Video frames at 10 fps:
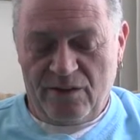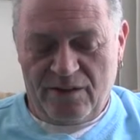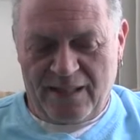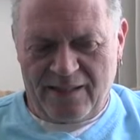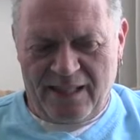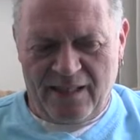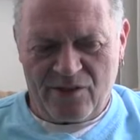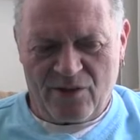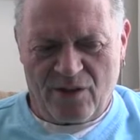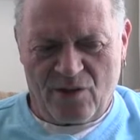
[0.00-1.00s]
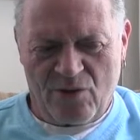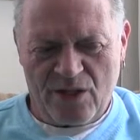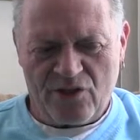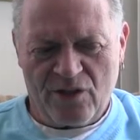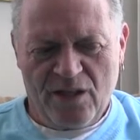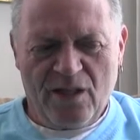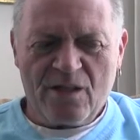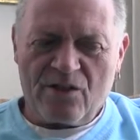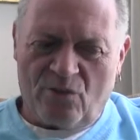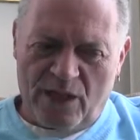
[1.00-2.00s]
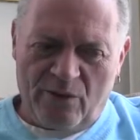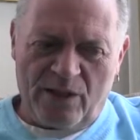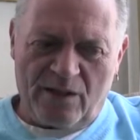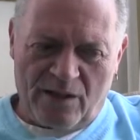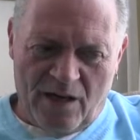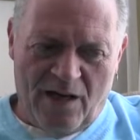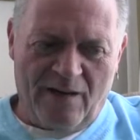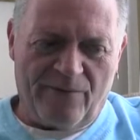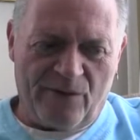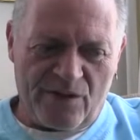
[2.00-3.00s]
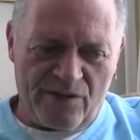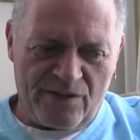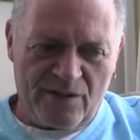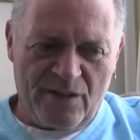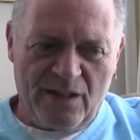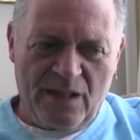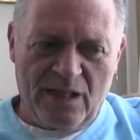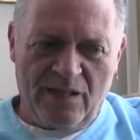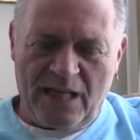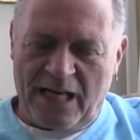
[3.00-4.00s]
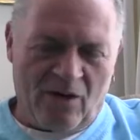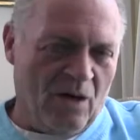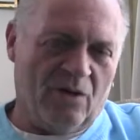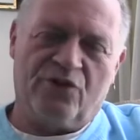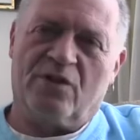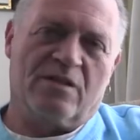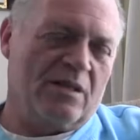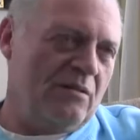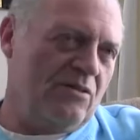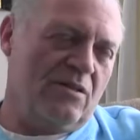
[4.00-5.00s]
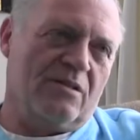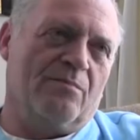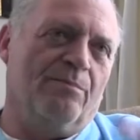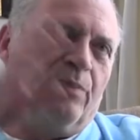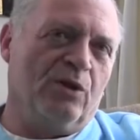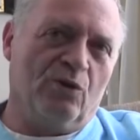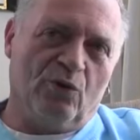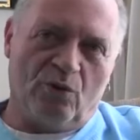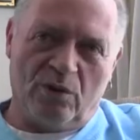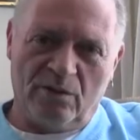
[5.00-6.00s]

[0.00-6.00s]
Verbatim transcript: is that the answer to the question? So when I went to the conference, that all just just blew.